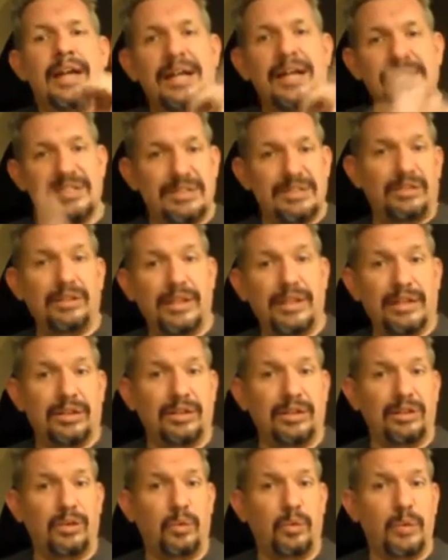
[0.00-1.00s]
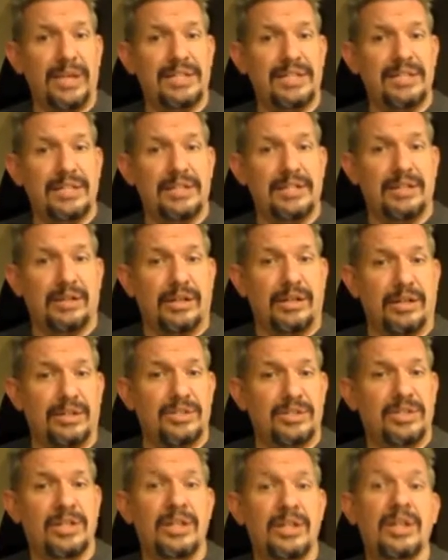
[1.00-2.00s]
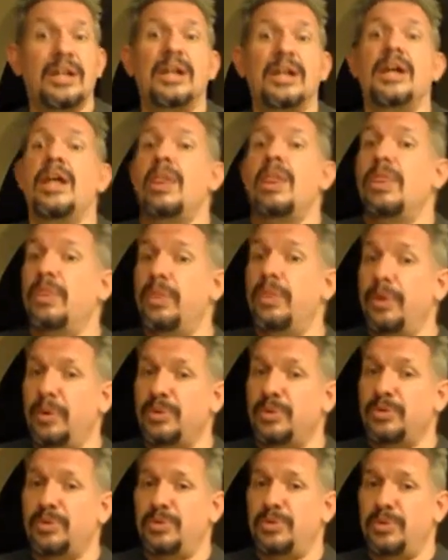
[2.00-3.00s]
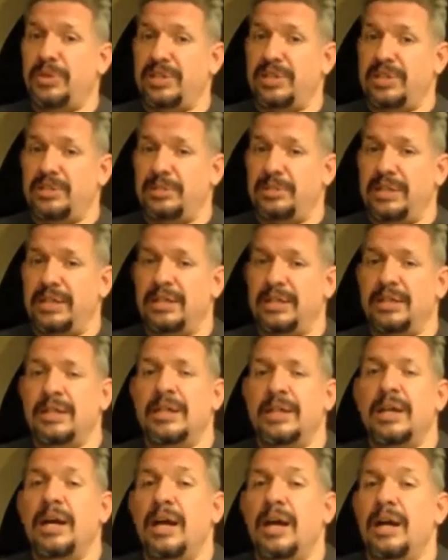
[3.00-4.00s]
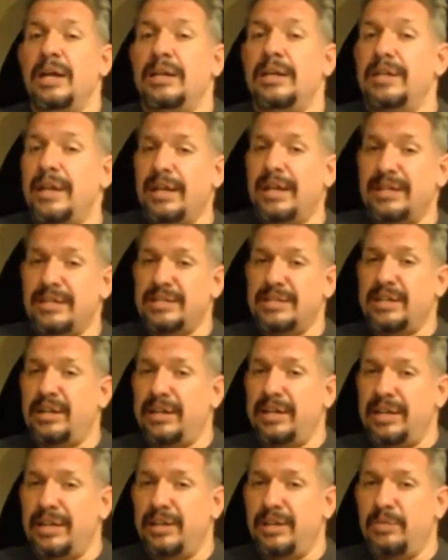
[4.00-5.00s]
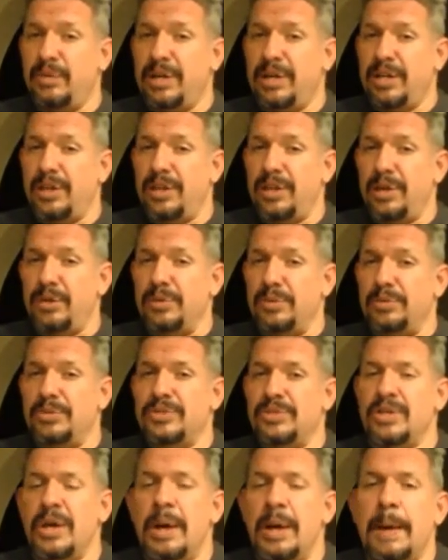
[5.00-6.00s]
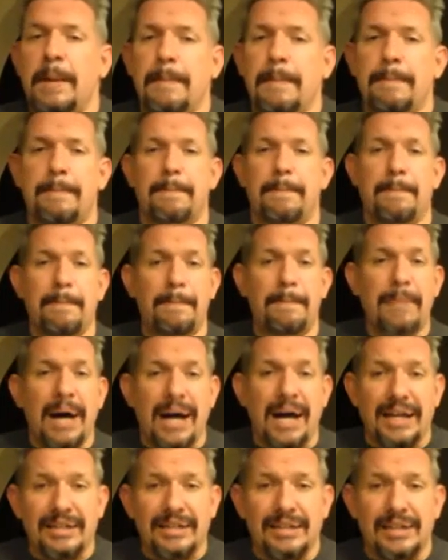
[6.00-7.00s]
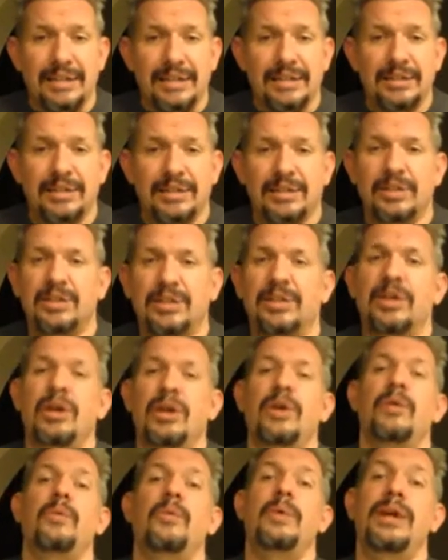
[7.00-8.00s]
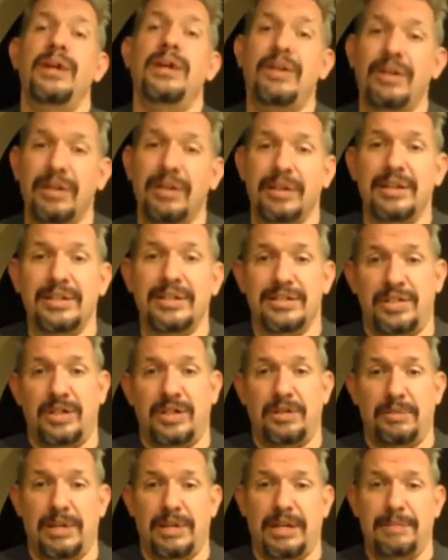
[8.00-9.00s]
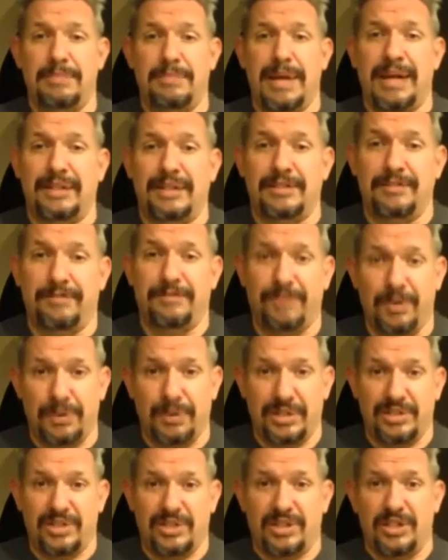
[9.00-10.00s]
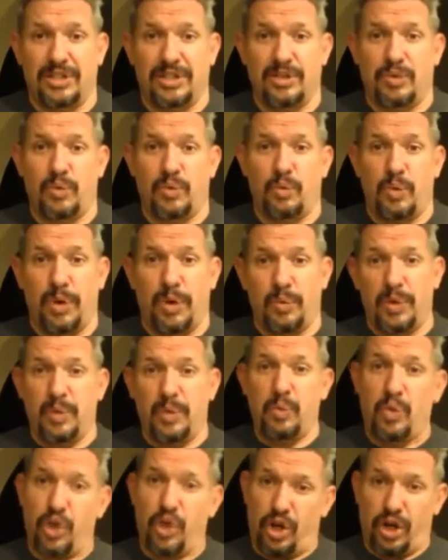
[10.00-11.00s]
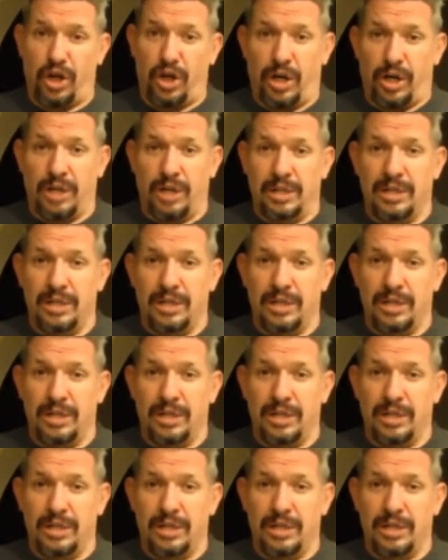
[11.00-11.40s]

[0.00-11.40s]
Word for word: I still like our little Wednesday talks. Those were really sweet. Not necessarily getting rid of those, but we are going to start getting back to focus on what we were.